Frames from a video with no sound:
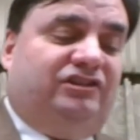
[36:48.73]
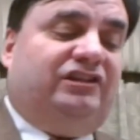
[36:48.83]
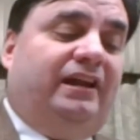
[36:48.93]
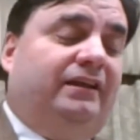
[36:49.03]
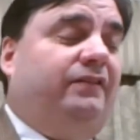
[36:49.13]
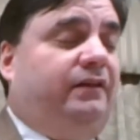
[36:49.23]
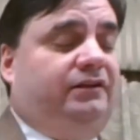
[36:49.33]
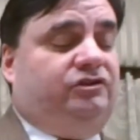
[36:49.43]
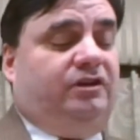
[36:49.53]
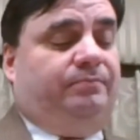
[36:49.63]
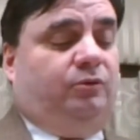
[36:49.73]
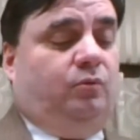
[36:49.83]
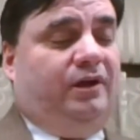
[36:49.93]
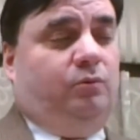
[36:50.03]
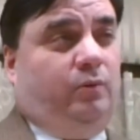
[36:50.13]
setting things up the
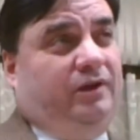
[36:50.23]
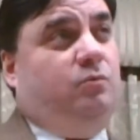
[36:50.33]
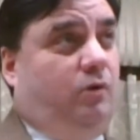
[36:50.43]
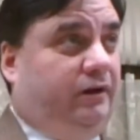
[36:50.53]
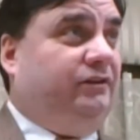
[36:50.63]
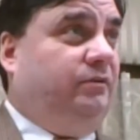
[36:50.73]
way we want it